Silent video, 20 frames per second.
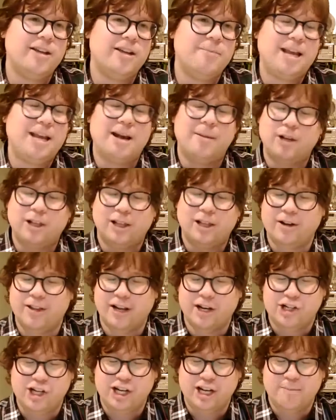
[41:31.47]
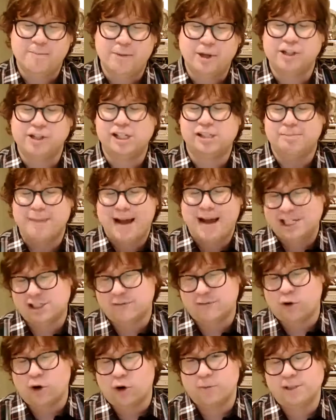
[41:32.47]
become clear that she can build this
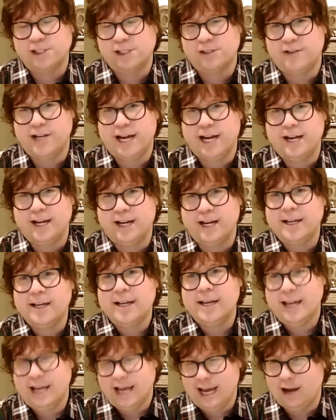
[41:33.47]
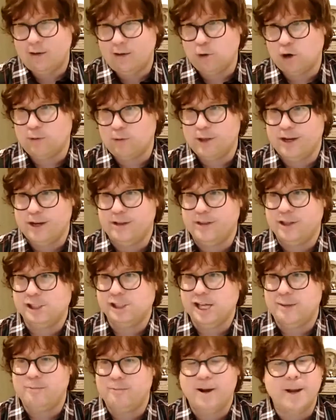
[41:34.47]
massive corpus of data and work with it in the
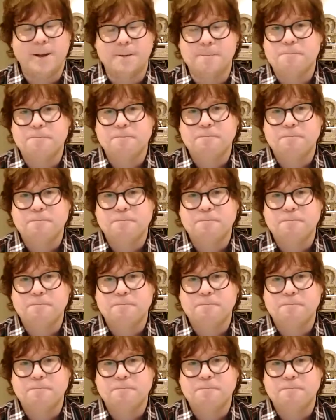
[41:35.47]
same way.